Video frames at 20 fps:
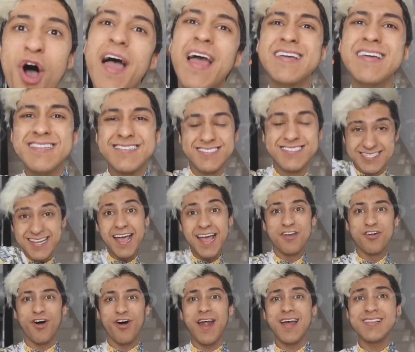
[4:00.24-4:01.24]
so
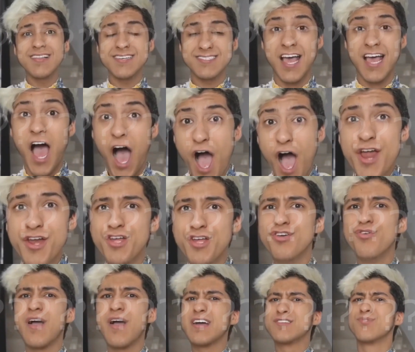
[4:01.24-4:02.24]
insane, alright guys? I
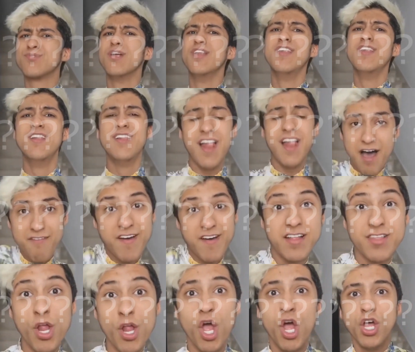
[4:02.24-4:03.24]
know you guys will love
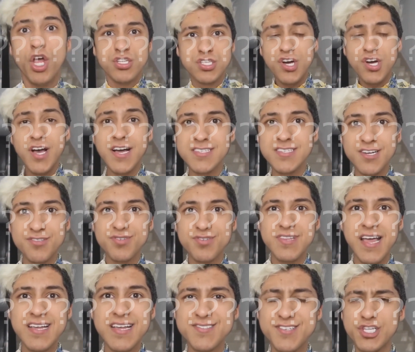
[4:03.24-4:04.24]
it. So guys, on
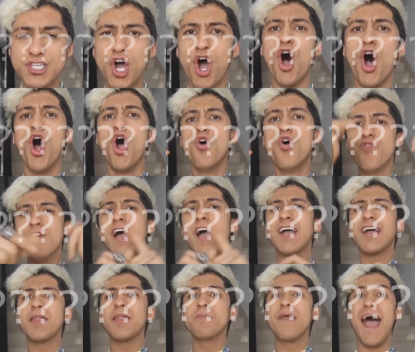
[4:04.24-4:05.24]
today's video, we
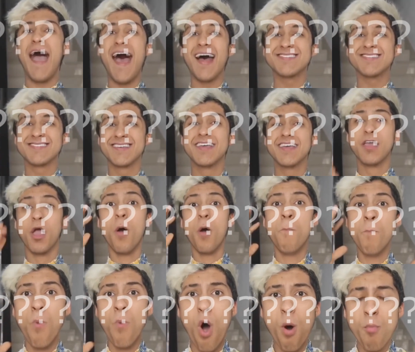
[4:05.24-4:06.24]
are gonna be asking
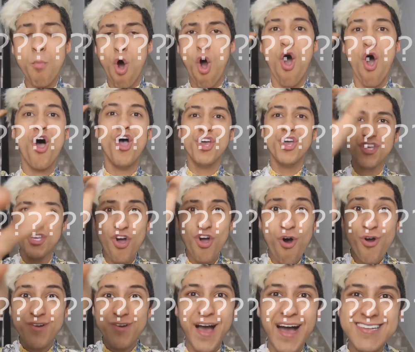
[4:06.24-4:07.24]
Momo
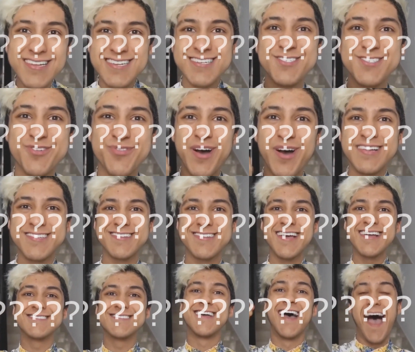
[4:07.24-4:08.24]
your guys'
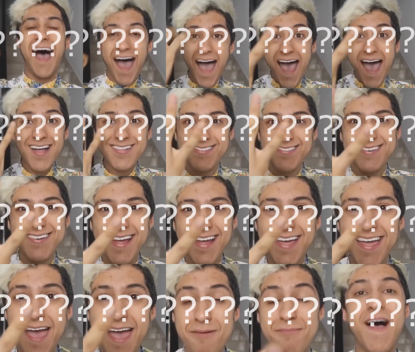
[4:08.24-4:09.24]
questions at
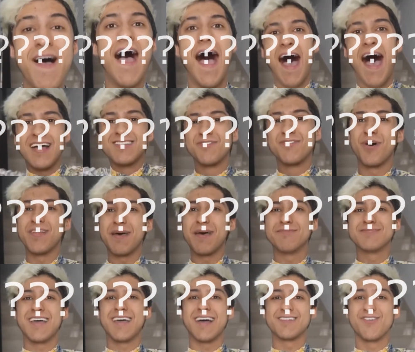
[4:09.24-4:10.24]
3 a.m. and see what
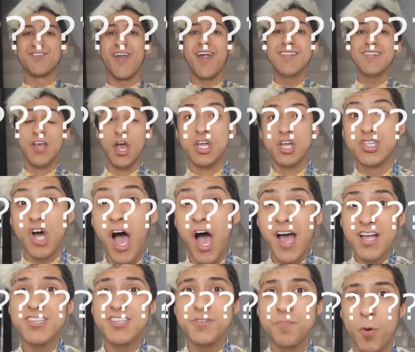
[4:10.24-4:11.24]
happens guys, alright? So
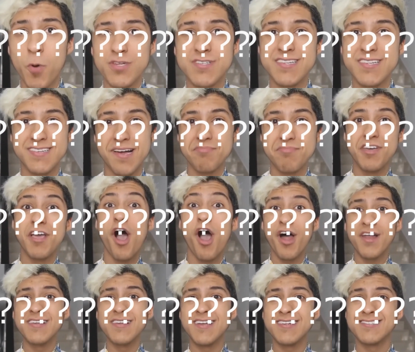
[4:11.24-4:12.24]
I just posted something
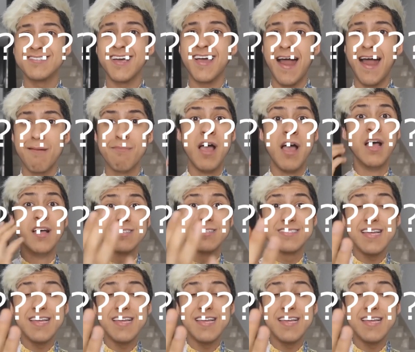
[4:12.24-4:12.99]
on Instagram